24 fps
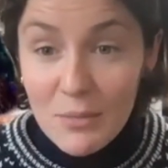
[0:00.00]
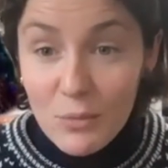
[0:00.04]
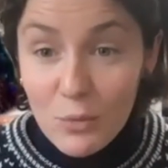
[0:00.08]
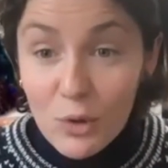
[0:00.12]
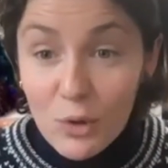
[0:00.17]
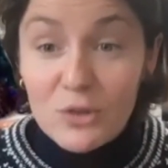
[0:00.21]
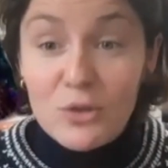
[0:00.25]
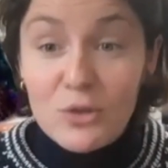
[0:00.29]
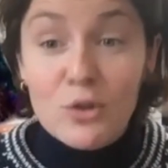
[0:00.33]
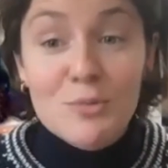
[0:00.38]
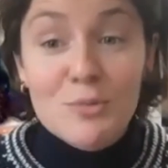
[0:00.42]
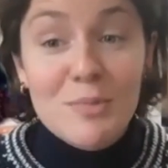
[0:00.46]

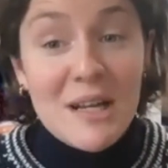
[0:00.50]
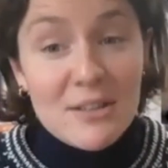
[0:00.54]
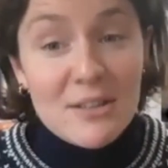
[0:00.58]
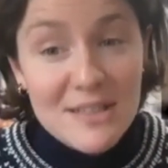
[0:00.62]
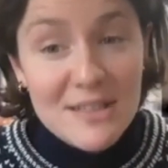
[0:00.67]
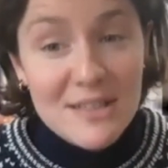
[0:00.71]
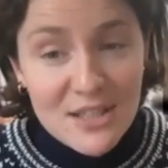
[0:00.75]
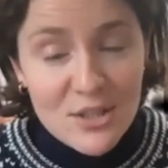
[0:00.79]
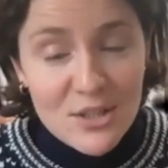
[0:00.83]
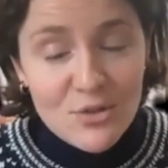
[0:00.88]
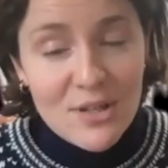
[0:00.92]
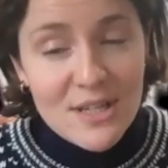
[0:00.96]
Well, talks about the
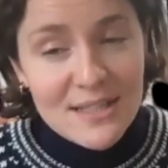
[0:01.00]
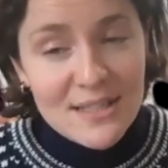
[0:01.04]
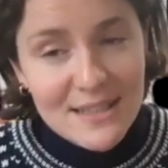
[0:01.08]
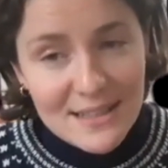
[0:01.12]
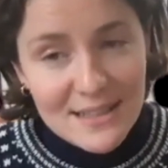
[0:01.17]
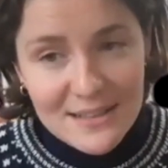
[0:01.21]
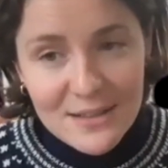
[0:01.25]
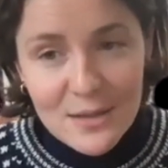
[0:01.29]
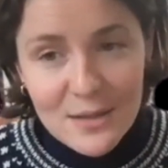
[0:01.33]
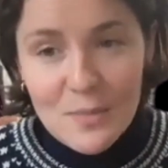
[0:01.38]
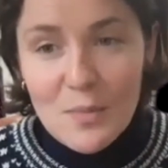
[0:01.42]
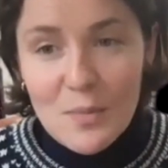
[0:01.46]
test and trace
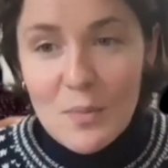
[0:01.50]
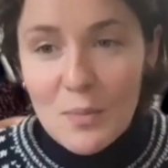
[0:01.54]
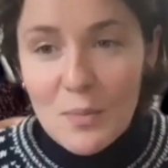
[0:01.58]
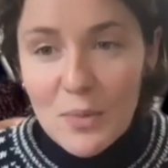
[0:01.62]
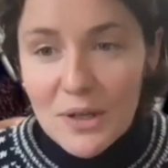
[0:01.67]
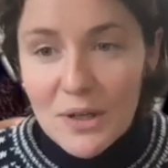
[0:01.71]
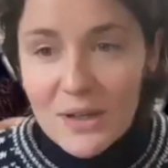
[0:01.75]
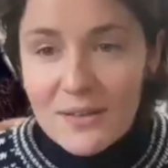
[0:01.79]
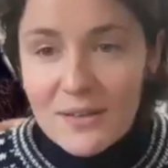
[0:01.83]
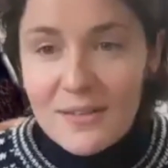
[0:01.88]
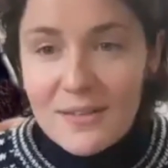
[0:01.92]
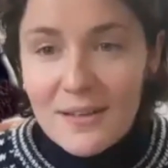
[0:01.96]
system,
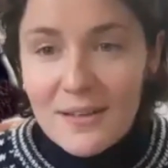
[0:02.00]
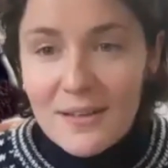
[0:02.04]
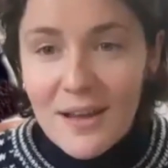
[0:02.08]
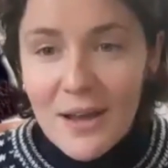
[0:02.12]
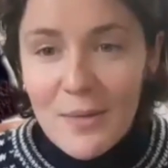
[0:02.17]
but